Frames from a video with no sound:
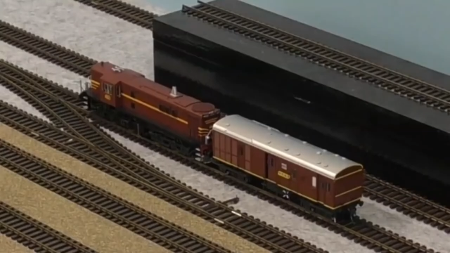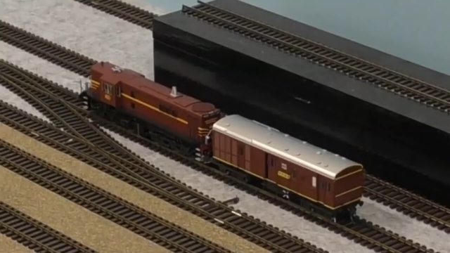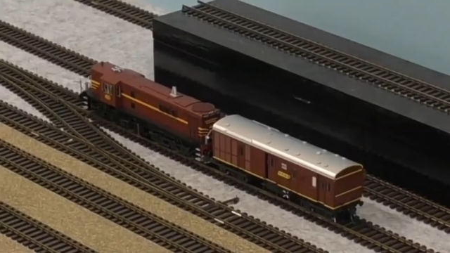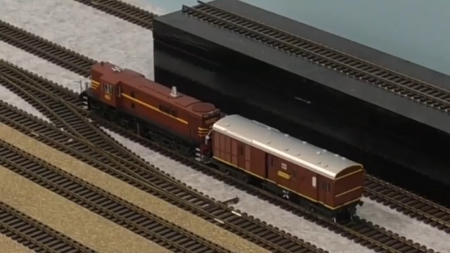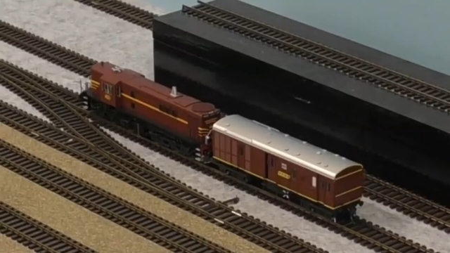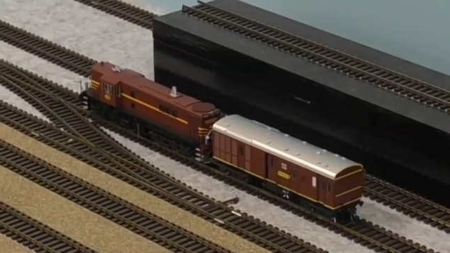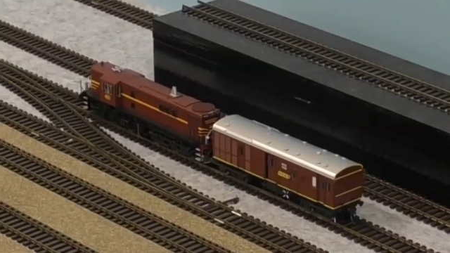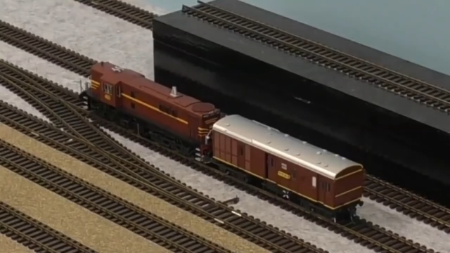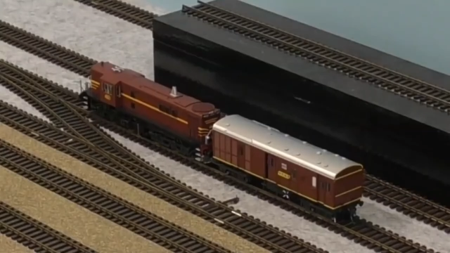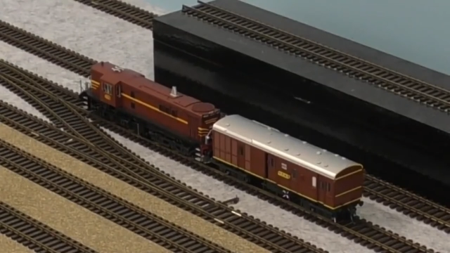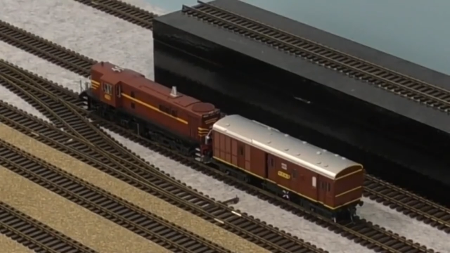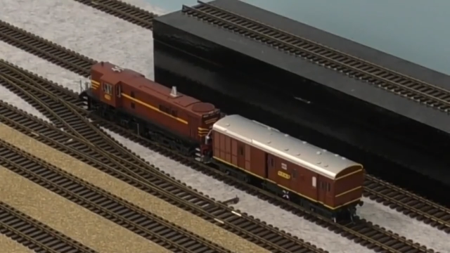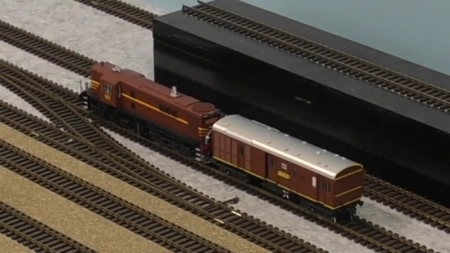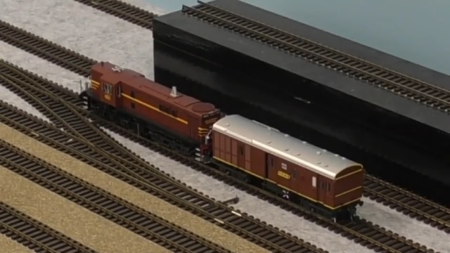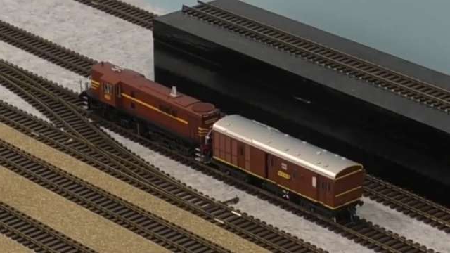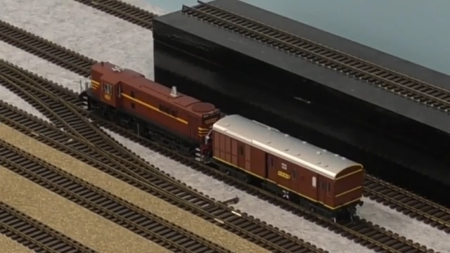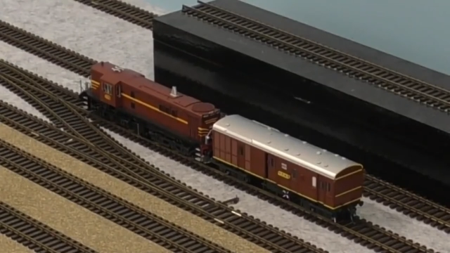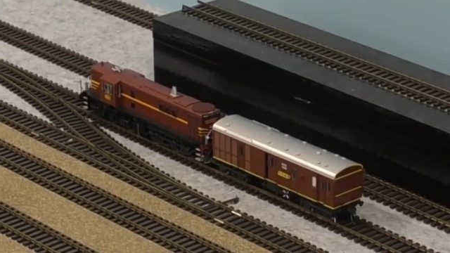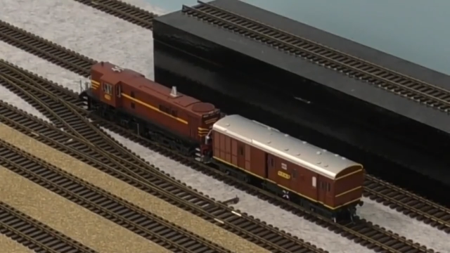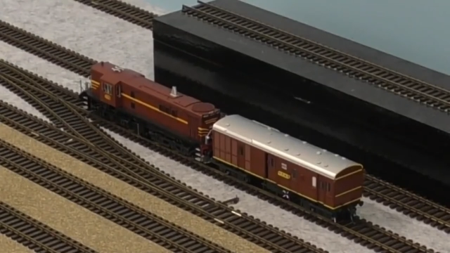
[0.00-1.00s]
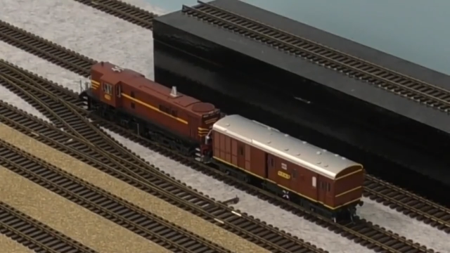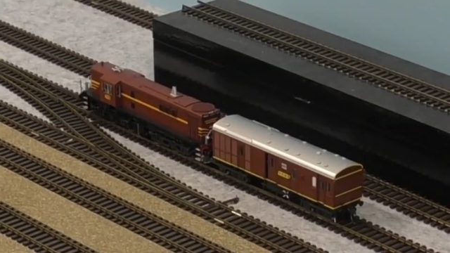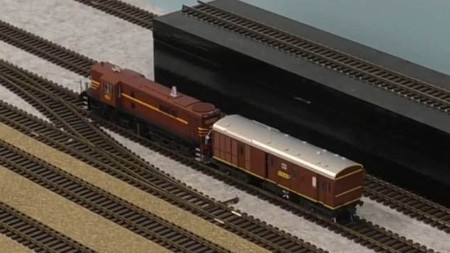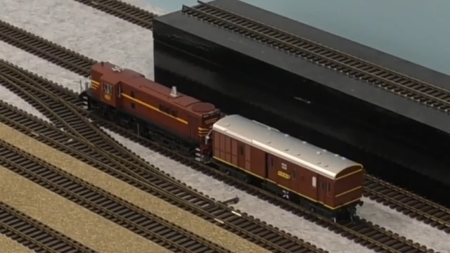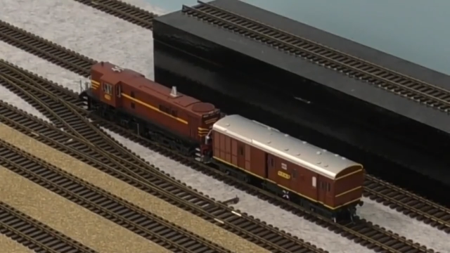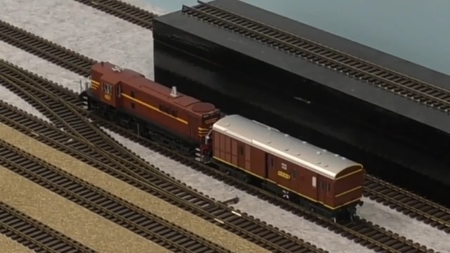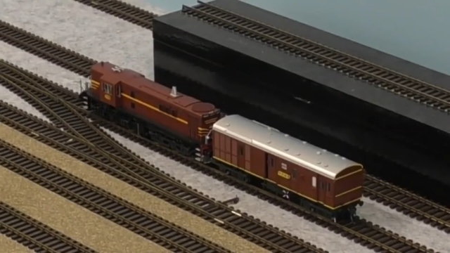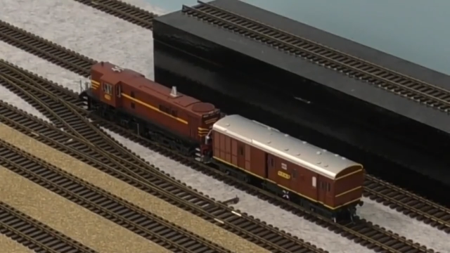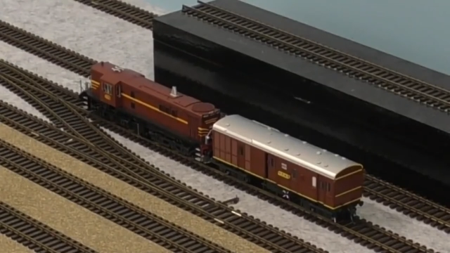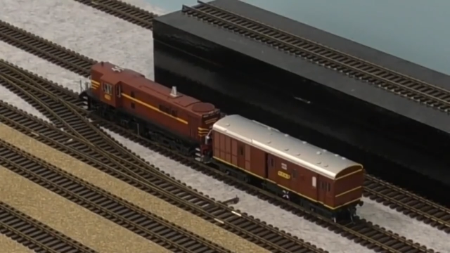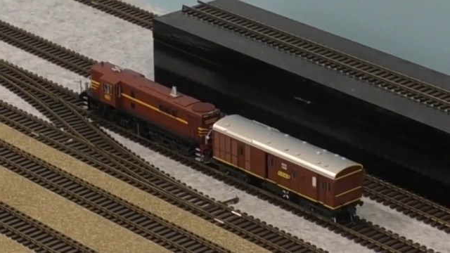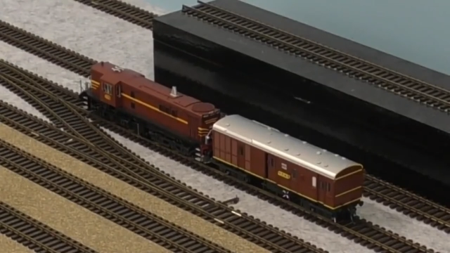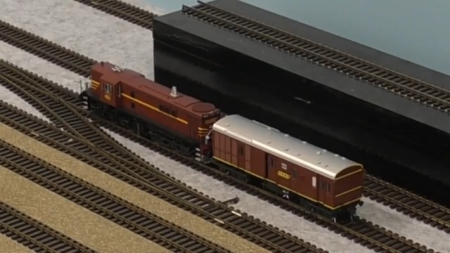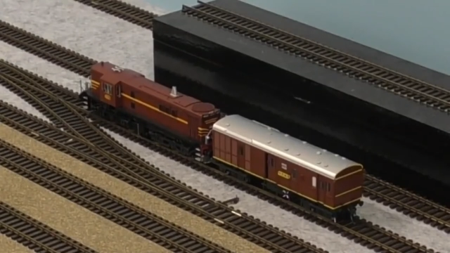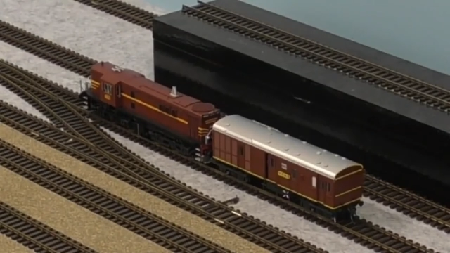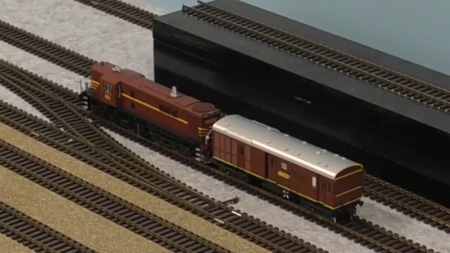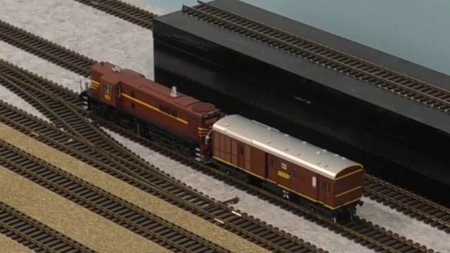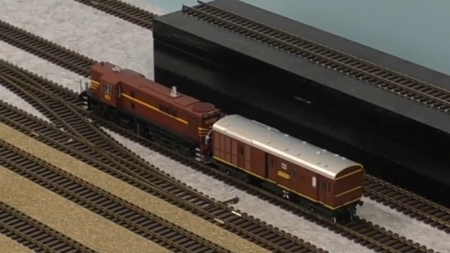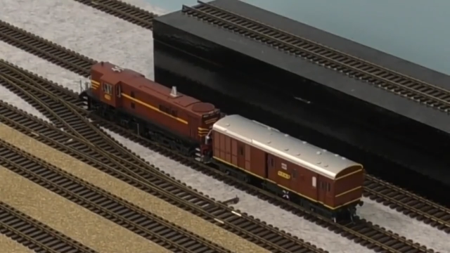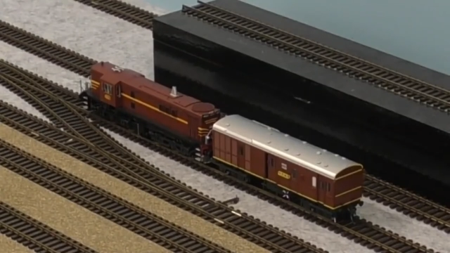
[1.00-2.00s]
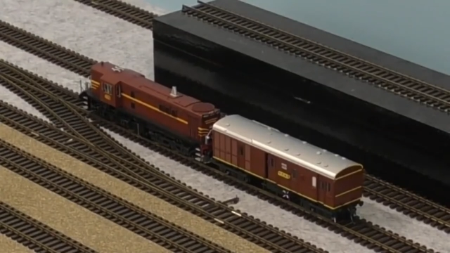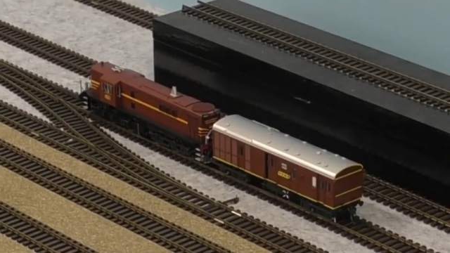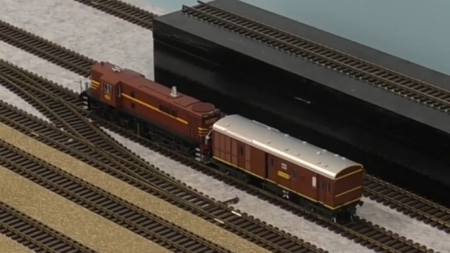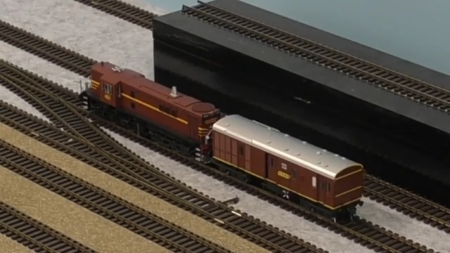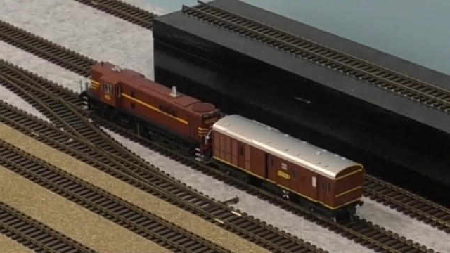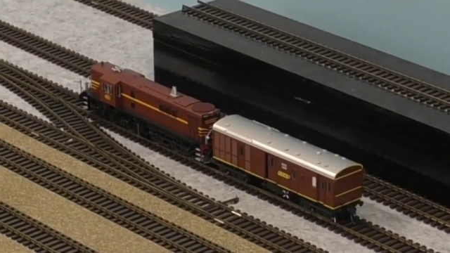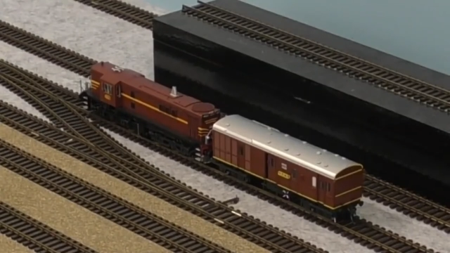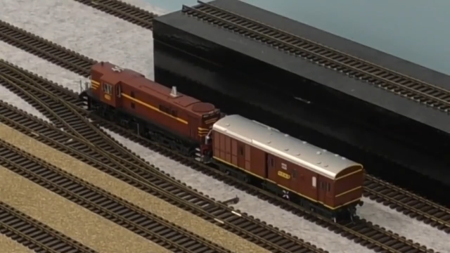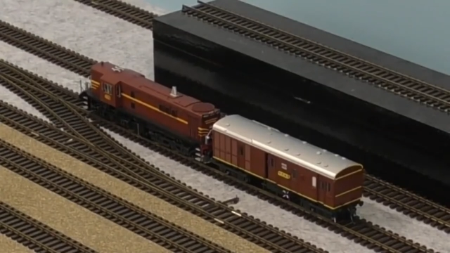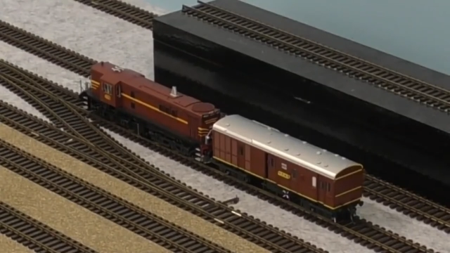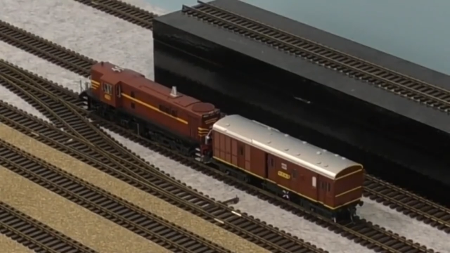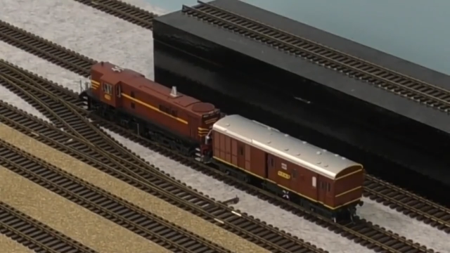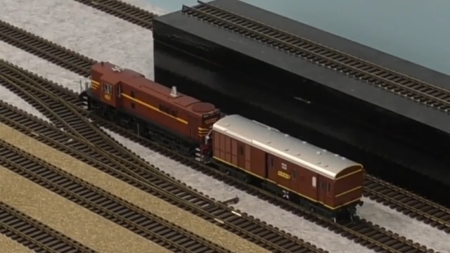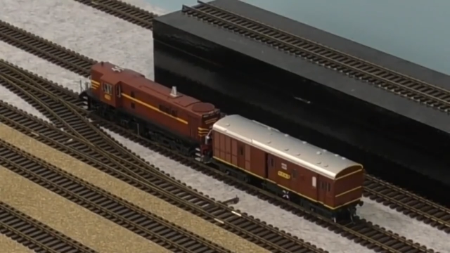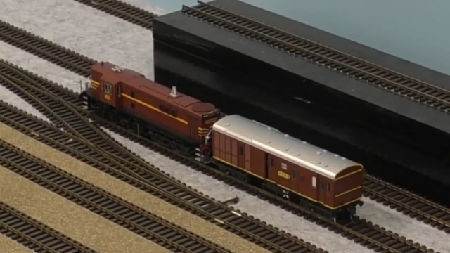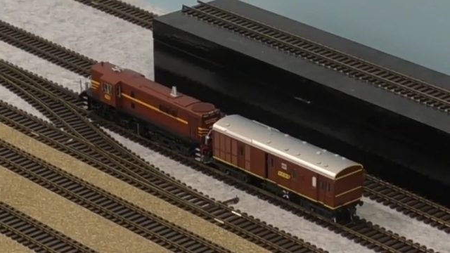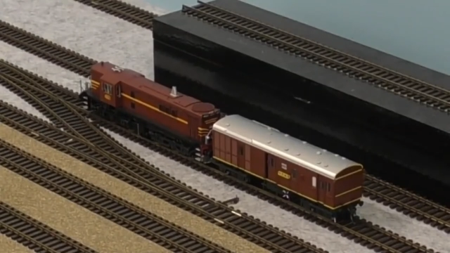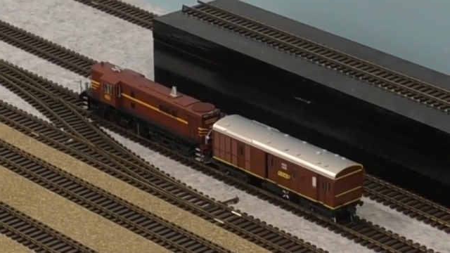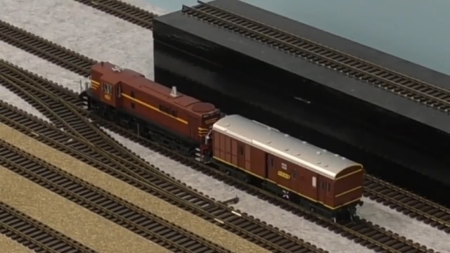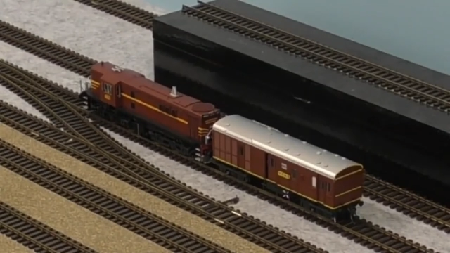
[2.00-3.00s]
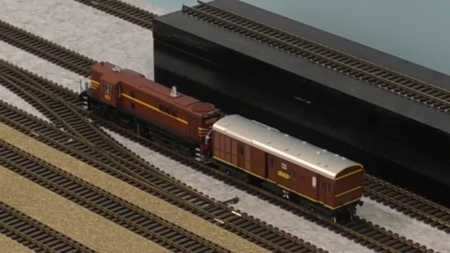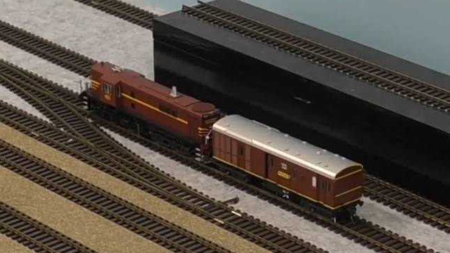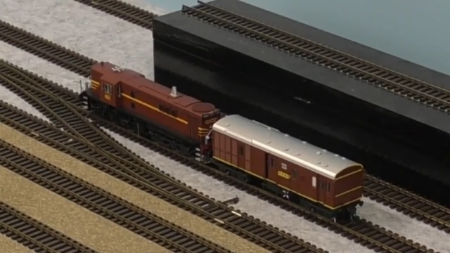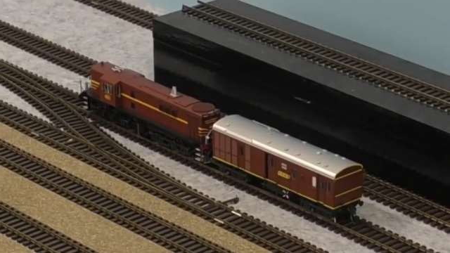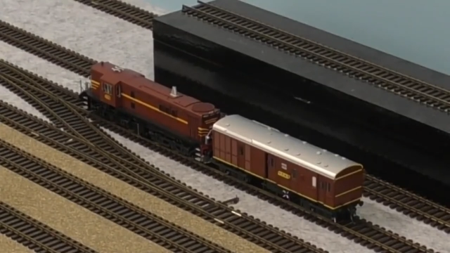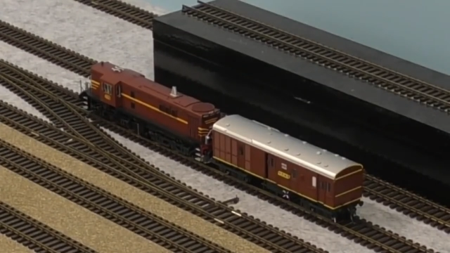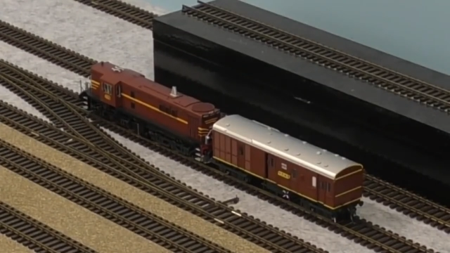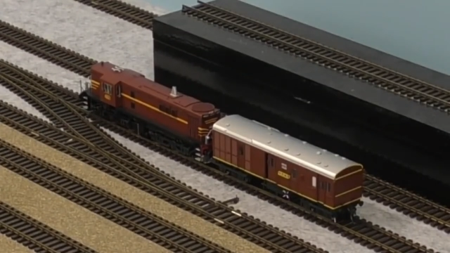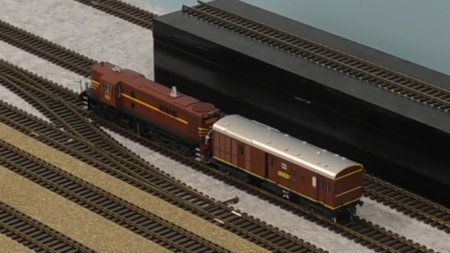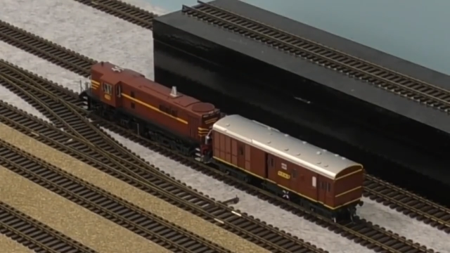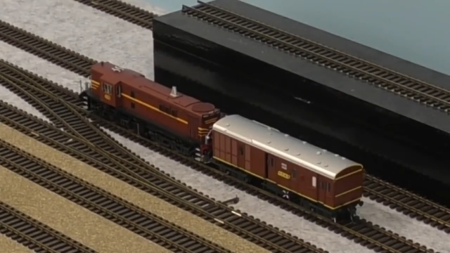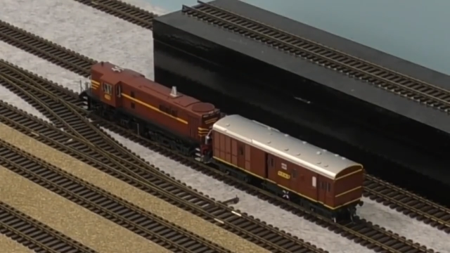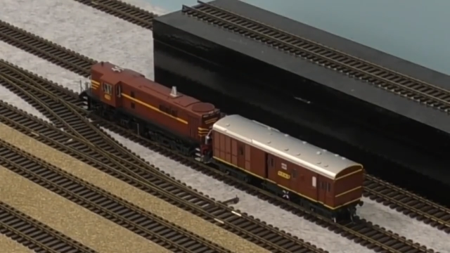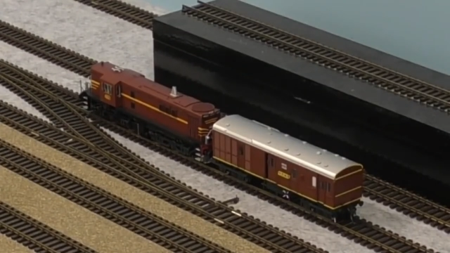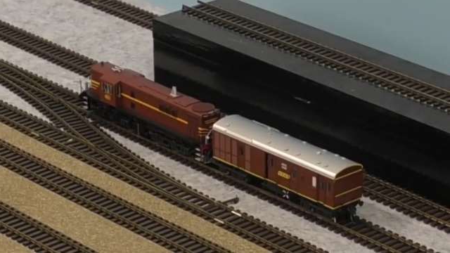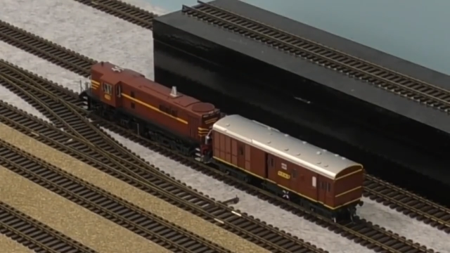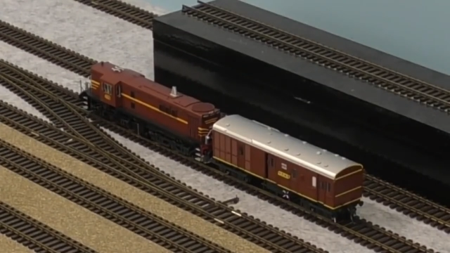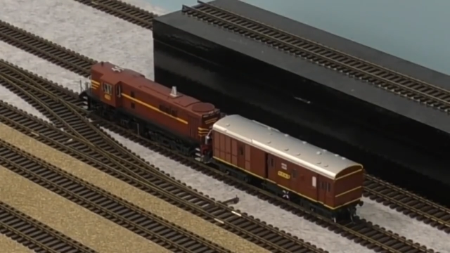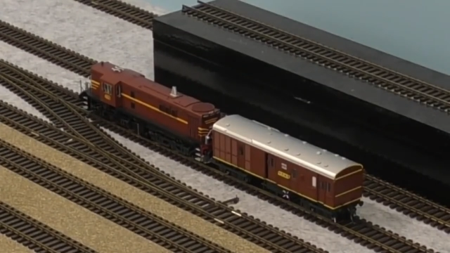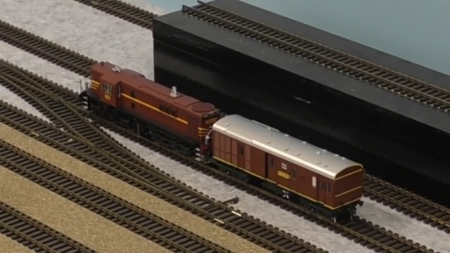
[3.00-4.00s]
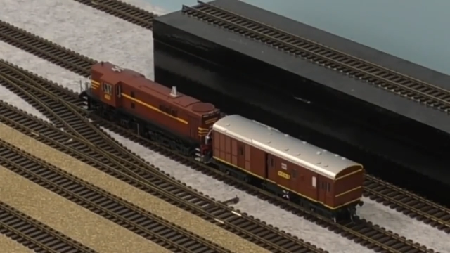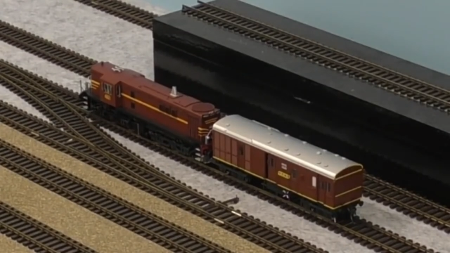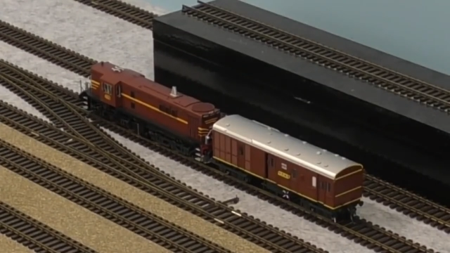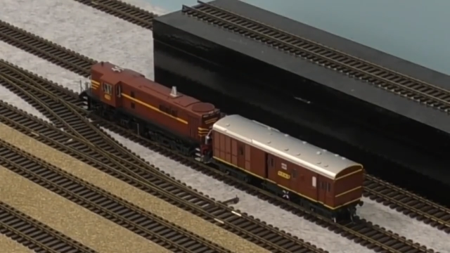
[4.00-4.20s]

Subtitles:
No face is visible, so there are no lips to read.